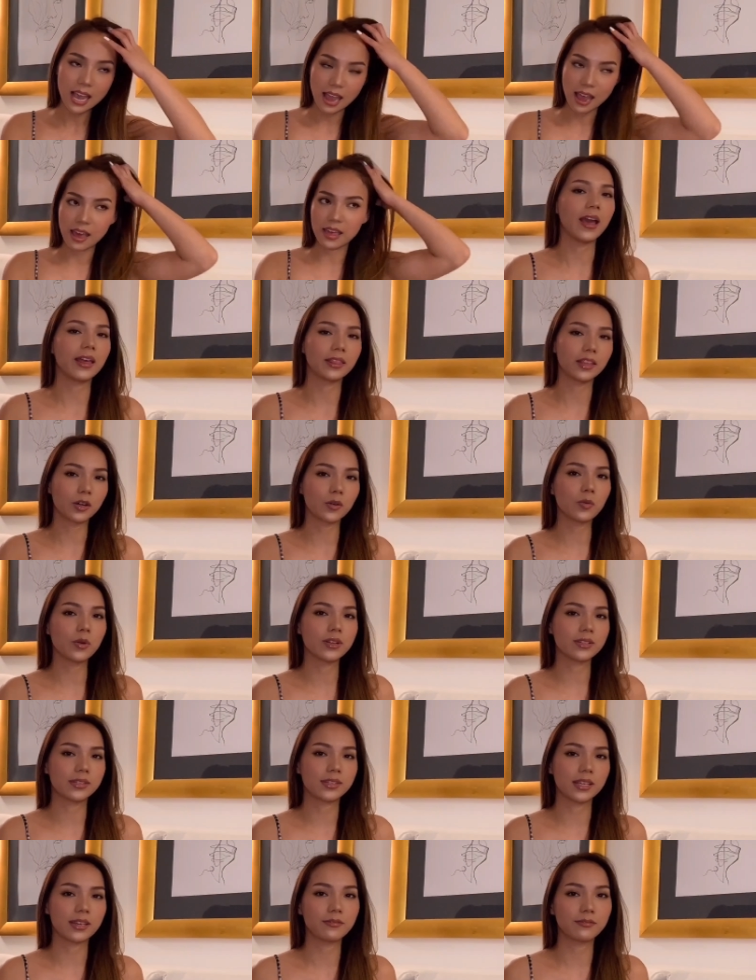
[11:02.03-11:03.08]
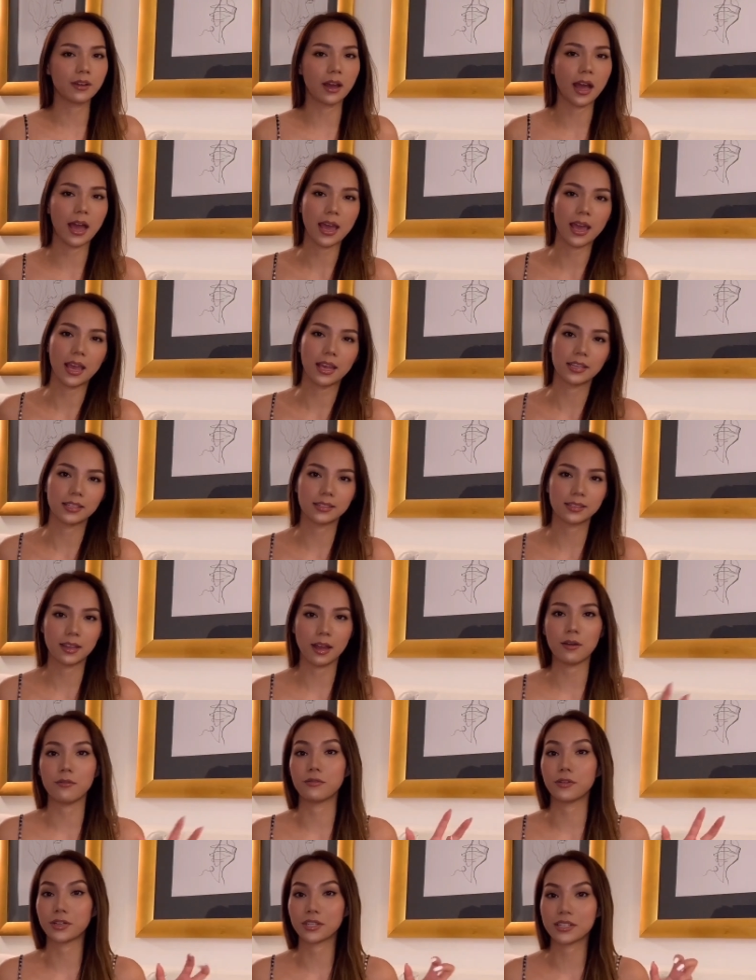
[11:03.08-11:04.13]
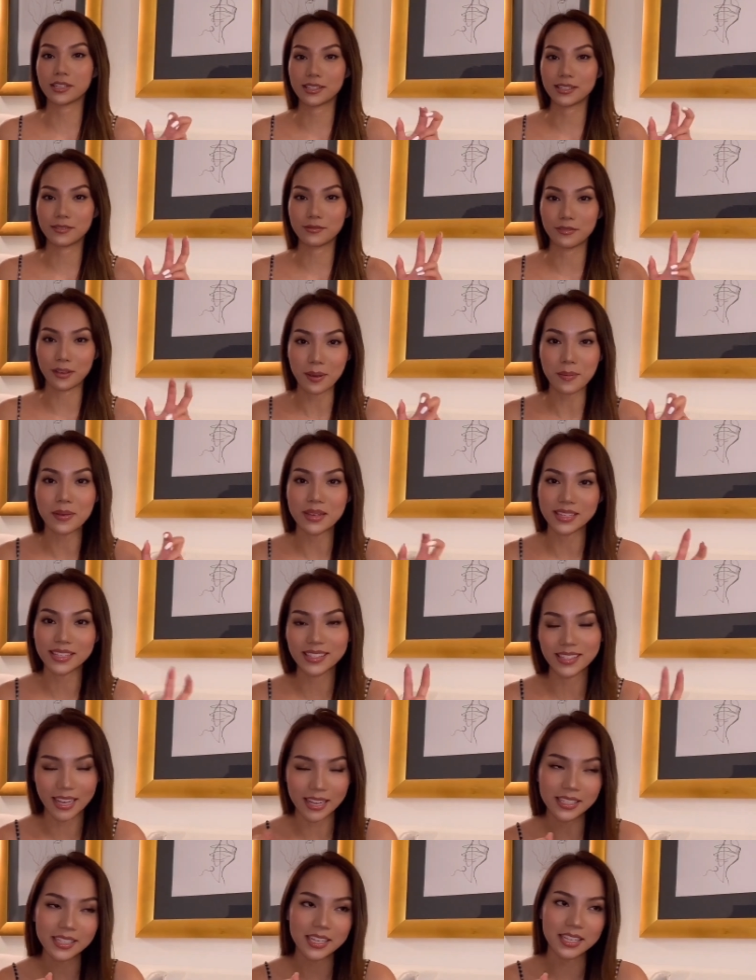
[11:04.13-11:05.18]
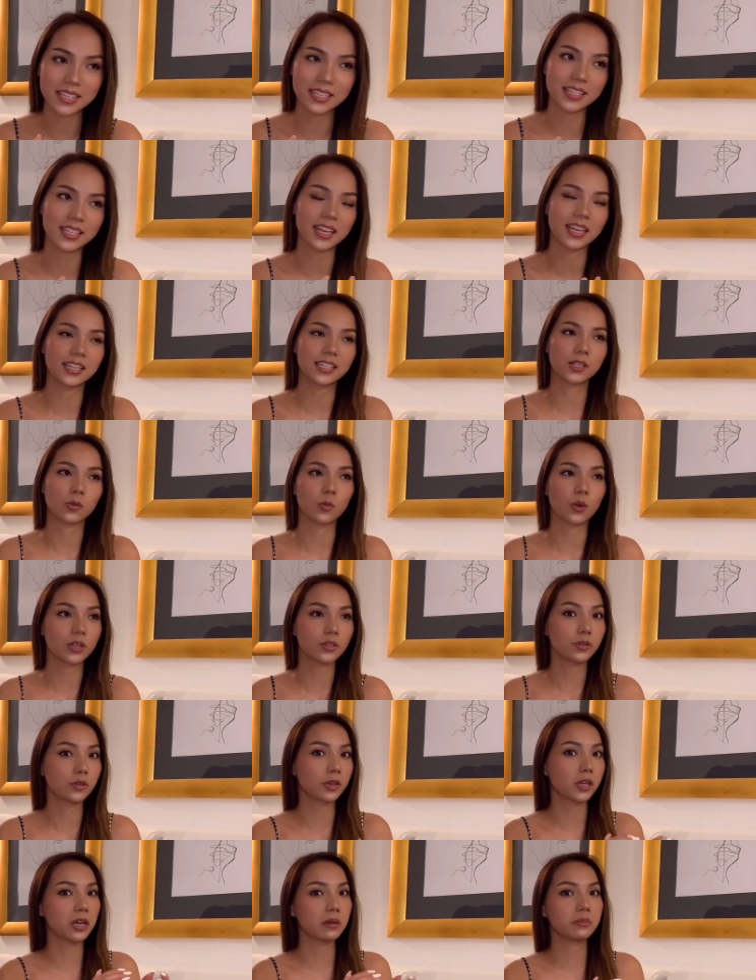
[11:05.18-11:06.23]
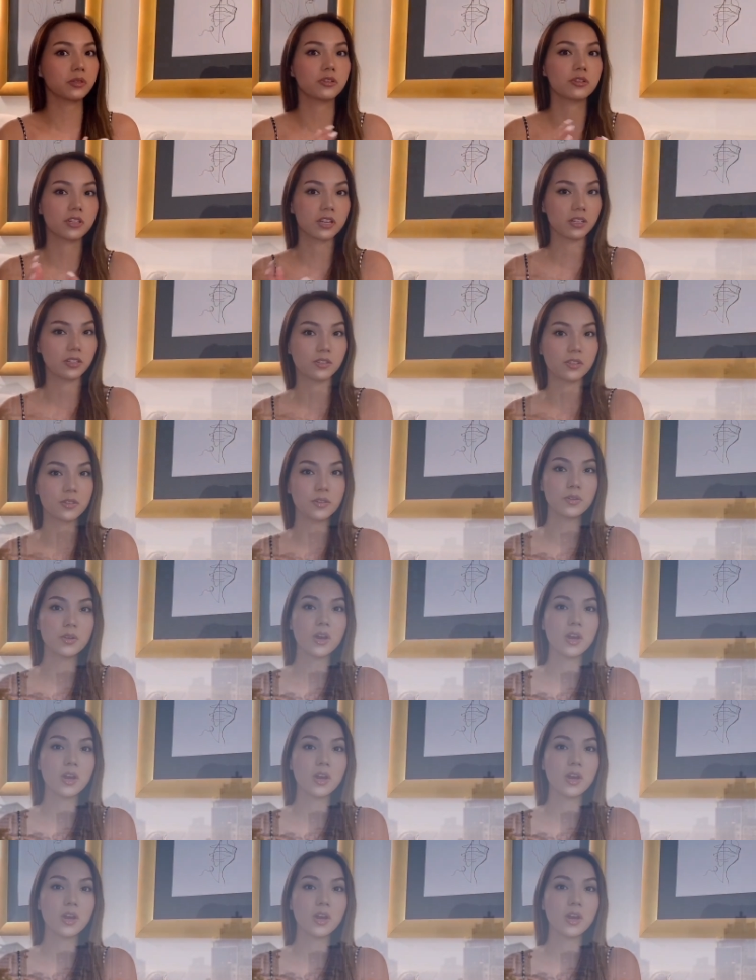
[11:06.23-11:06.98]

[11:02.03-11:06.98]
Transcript: And there was even a very famous sentence that once you come to Chengdu,